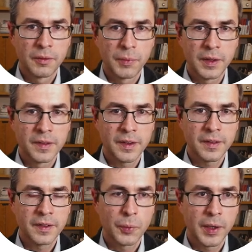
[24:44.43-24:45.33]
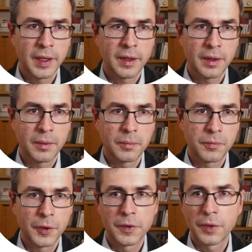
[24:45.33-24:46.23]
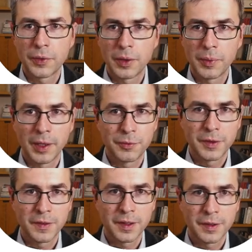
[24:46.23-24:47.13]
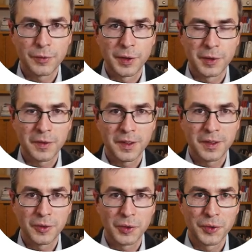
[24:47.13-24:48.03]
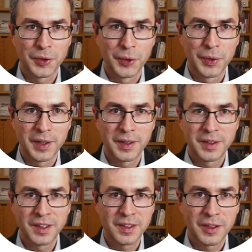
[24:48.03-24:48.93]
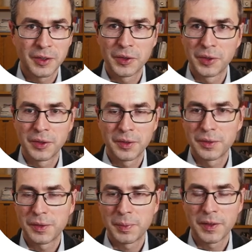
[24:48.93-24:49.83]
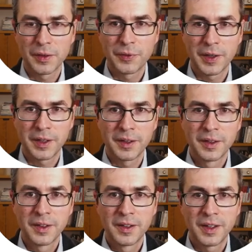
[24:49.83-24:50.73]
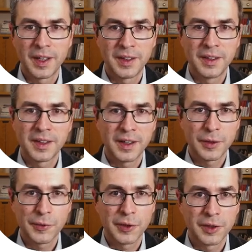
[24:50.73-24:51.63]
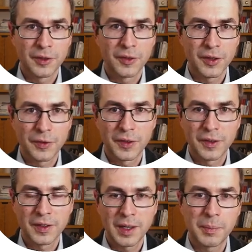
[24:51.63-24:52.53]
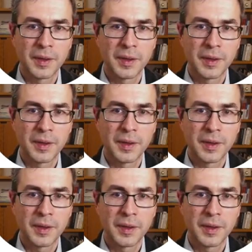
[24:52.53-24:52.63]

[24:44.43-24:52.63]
inside the where, first of all, we haven't discussed filters yet. You don't know yet how to specify any kind of conditions of this type.